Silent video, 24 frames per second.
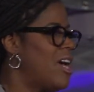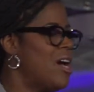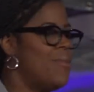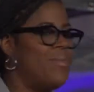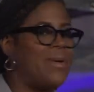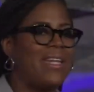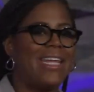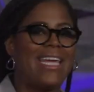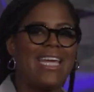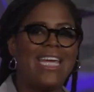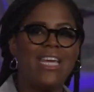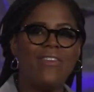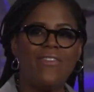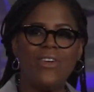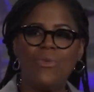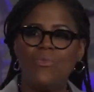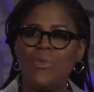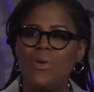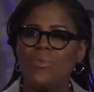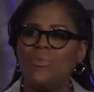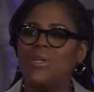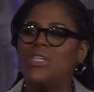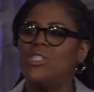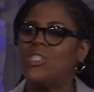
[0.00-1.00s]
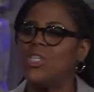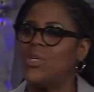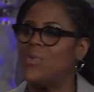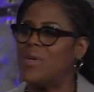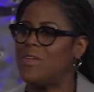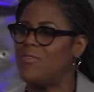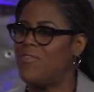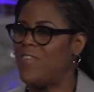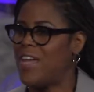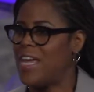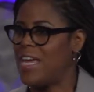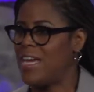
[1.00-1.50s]
But even when we do
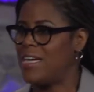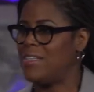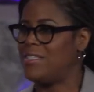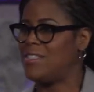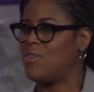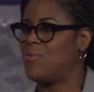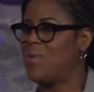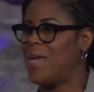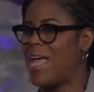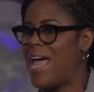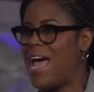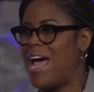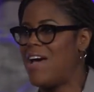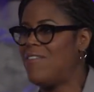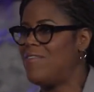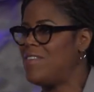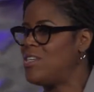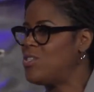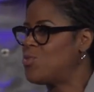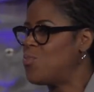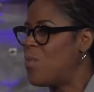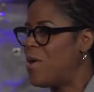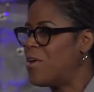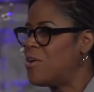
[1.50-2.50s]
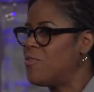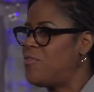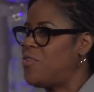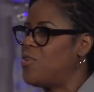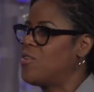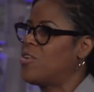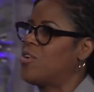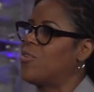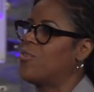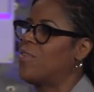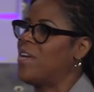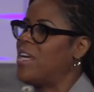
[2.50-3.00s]
advance and we have these wonderful
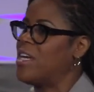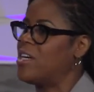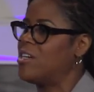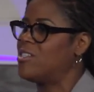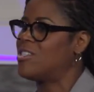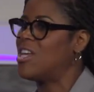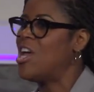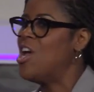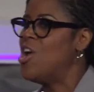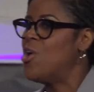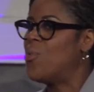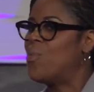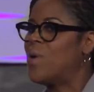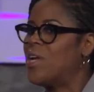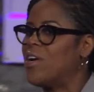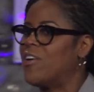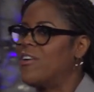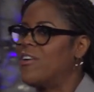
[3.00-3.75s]
careers, we